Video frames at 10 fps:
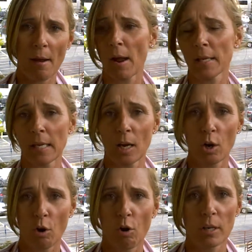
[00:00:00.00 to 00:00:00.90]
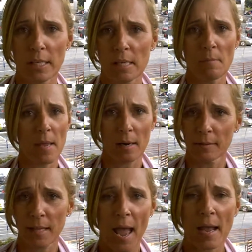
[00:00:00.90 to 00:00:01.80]
I can call, email,
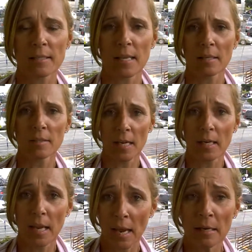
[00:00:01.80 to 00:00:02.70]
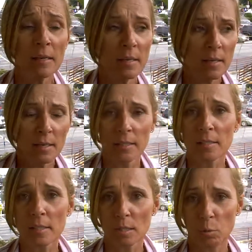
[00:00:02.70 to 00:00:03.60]
text, and saying, hey,
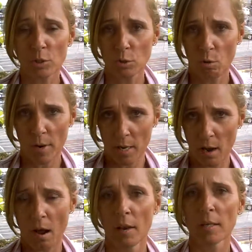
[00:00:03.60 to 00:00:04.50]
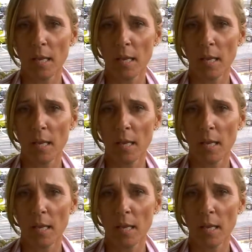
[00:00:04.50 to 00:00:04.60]
this is what's going on.